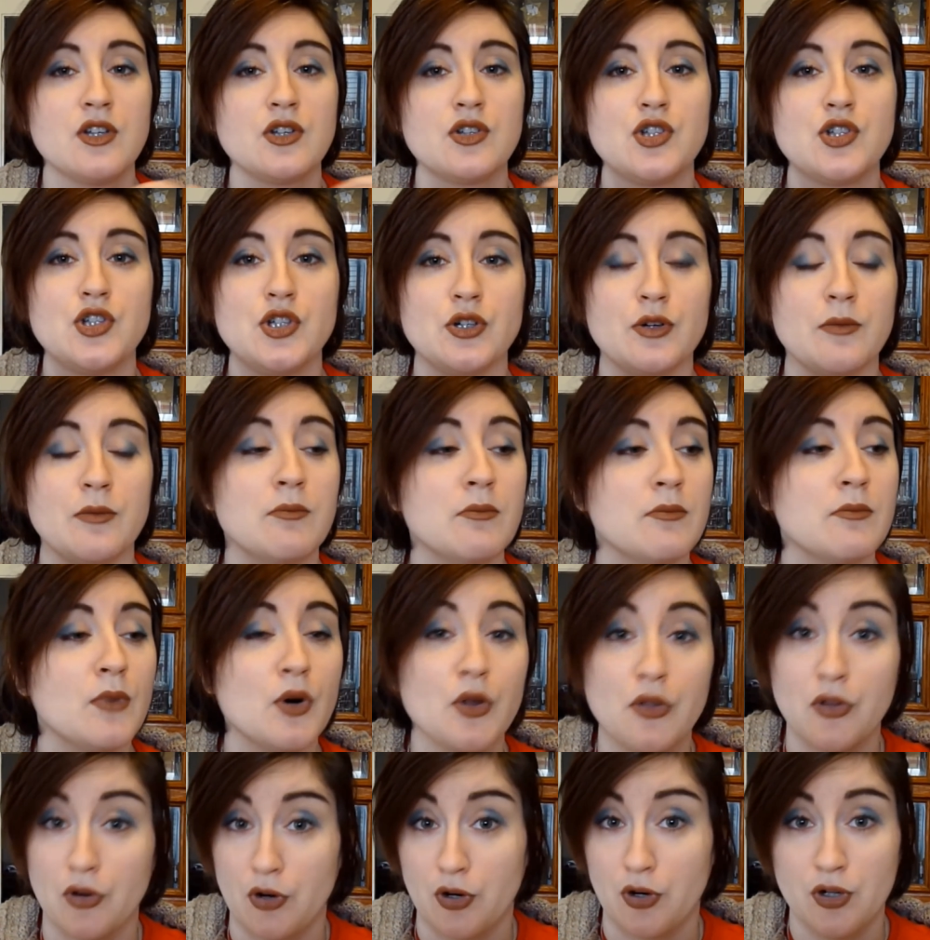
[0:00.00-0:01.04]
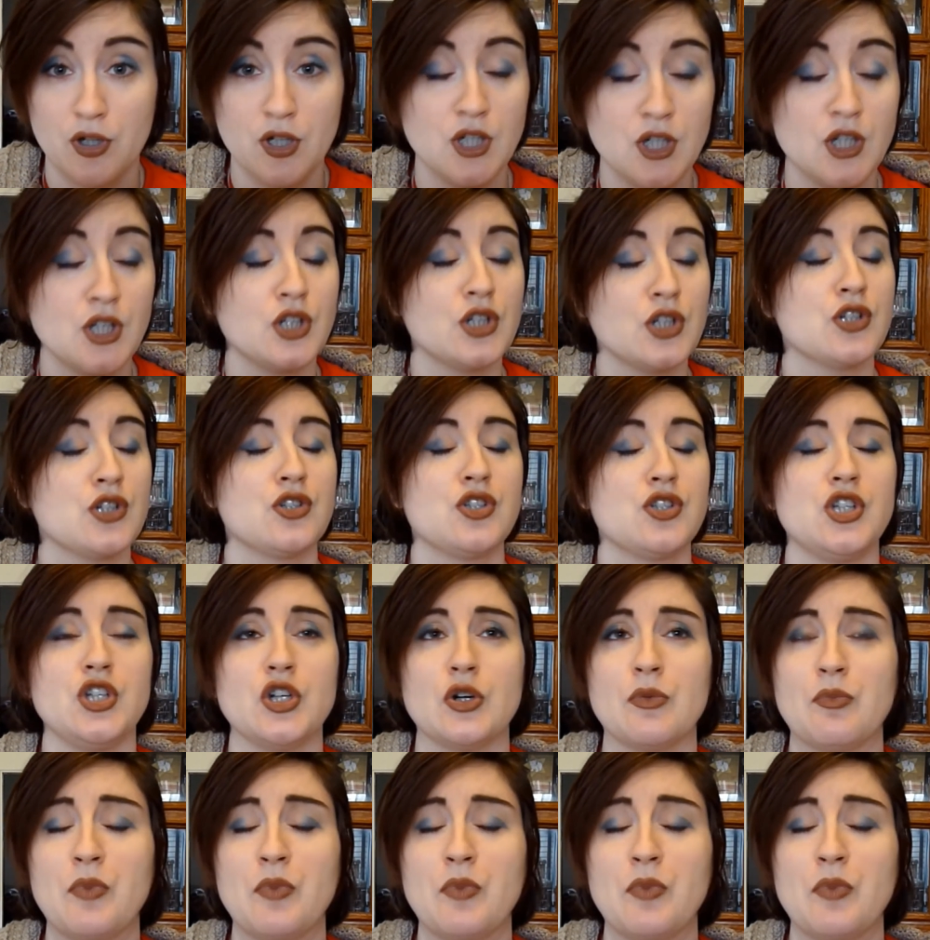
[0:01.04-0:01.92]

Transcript: to your mother, to your